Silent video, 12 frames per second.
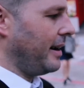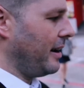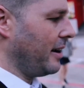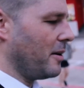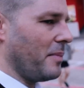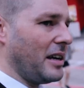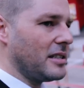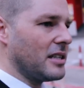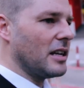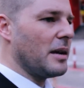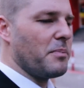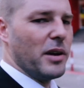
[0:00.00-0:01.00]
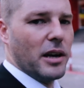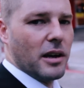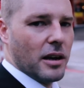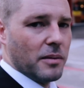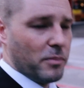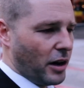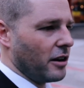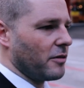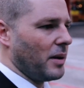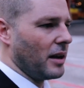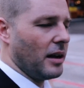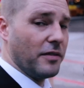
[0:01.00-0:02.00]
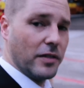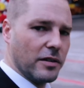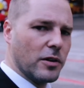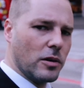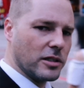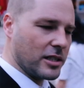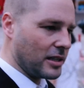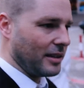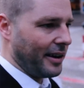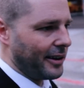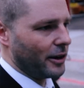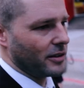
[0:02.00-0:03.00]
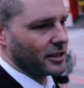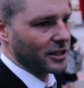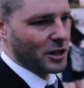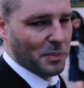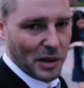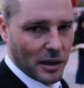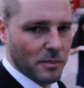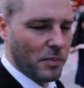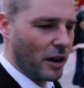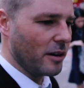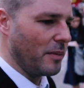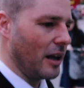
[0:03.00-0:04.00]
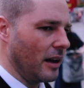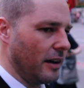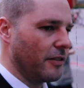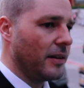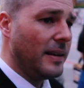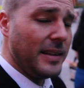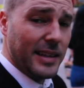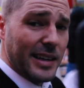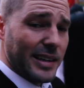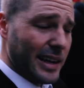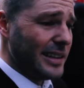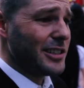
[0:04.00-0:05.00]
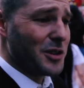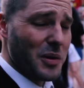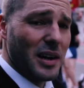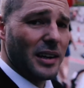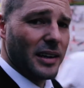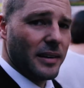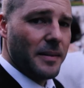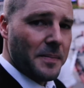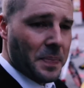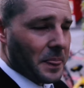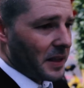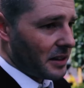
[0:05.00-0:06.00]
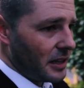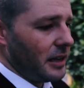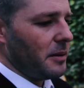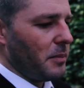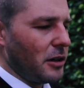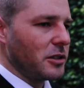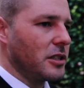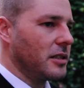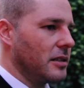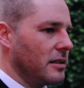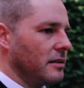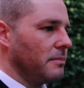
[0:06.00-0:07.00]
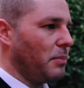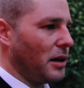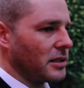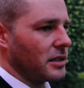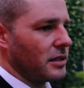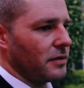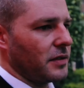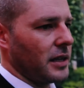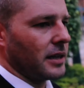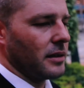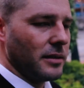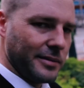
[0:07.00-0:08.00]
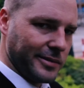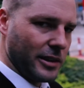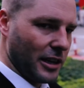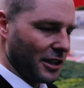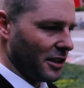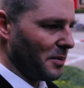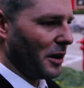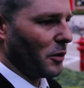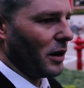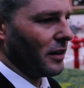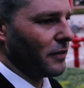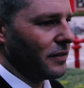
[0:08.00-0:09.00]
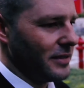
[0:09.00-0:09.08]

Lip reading: an amazingly big part of my life, and of course still are such a big part of my life. That is really the most positive thing, other than my wife,